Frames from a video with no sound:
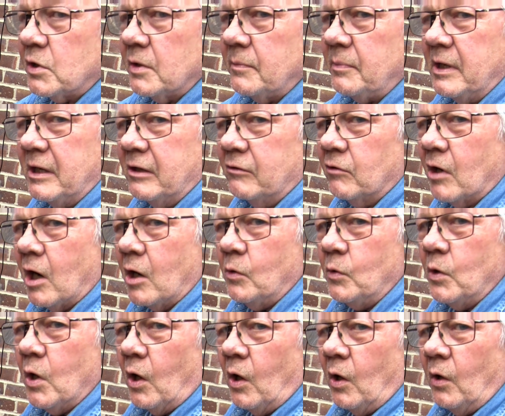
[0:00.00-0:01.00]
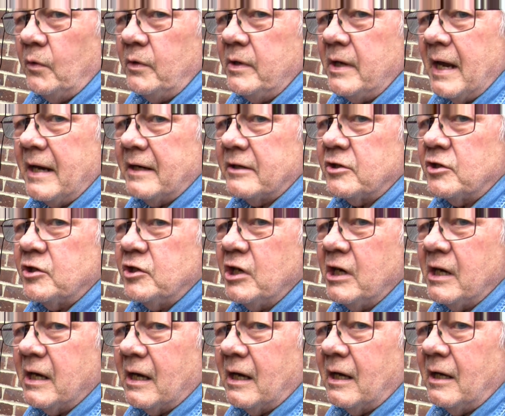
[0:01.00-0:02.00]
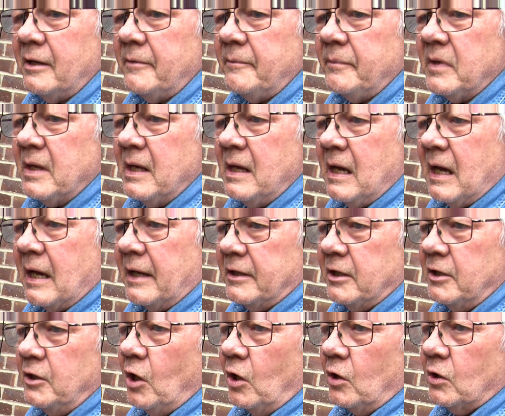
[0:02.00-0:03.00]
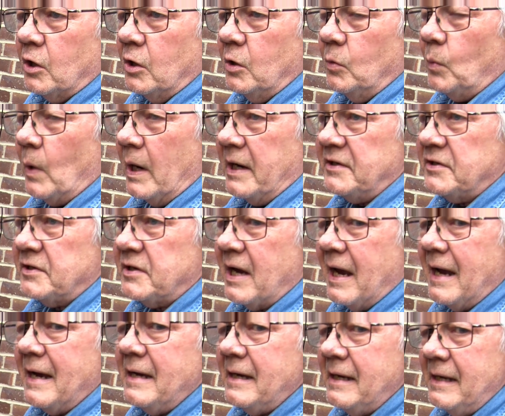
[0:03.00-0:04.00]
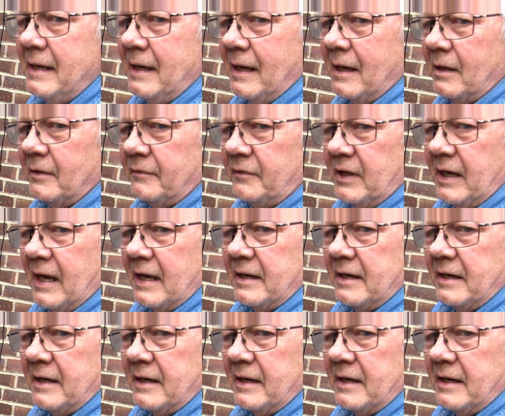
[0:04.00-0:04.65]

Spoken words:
to be grown on next year and are not going to waste any of the